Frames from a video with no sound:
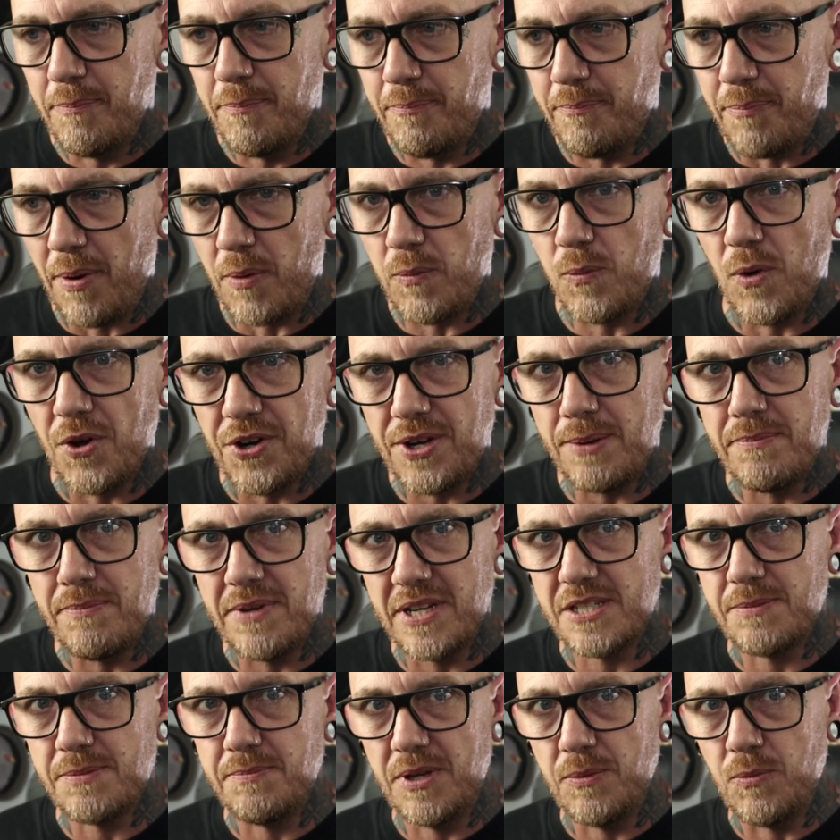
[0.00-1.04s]
but what it
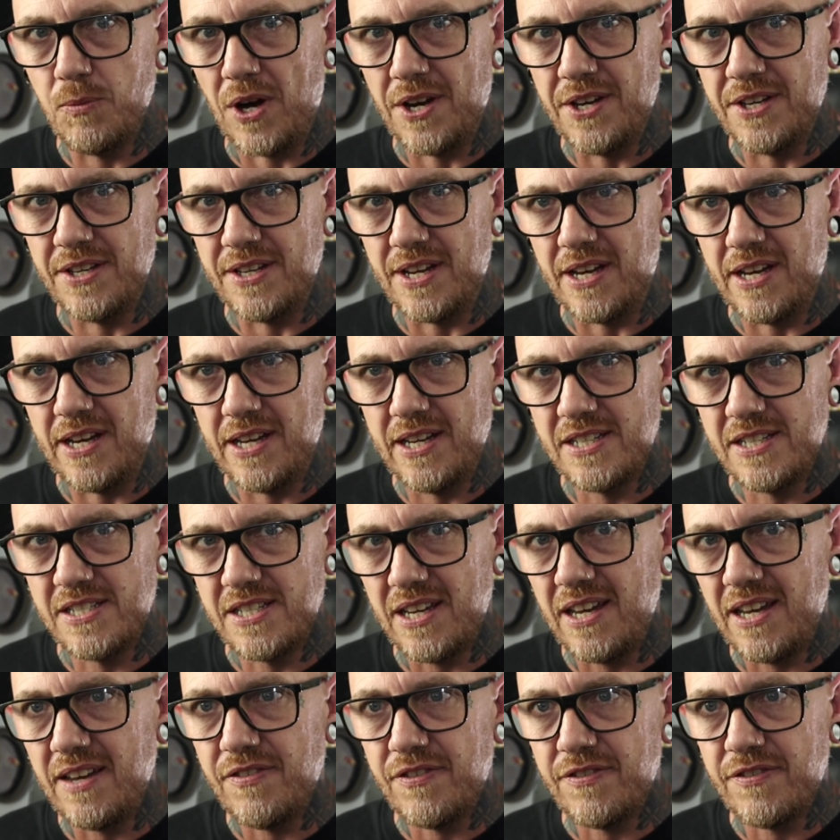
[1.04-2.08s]
makes me wonder is
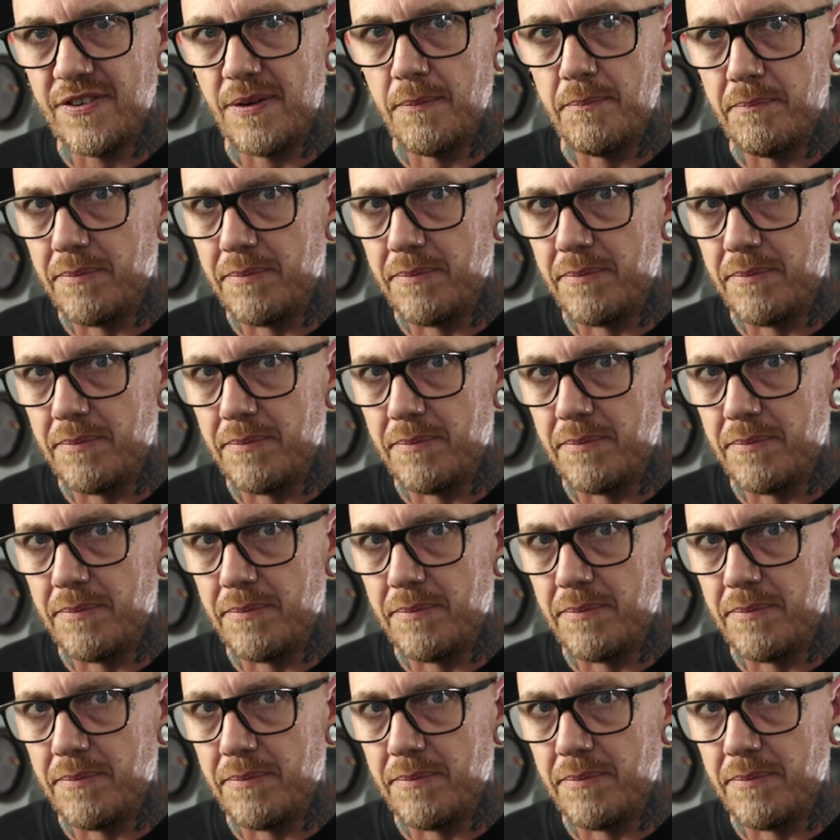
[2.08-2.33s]
if